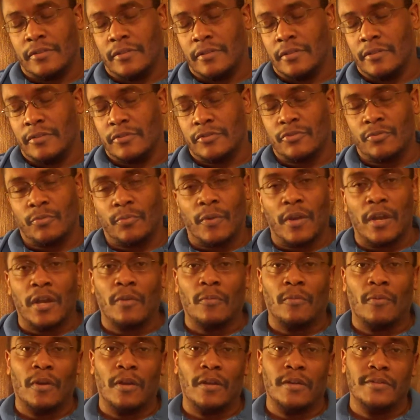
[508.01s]
and the
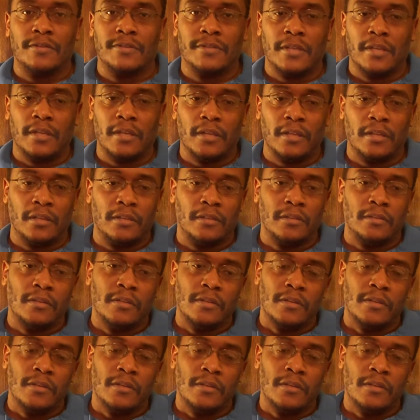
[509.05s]
swear words in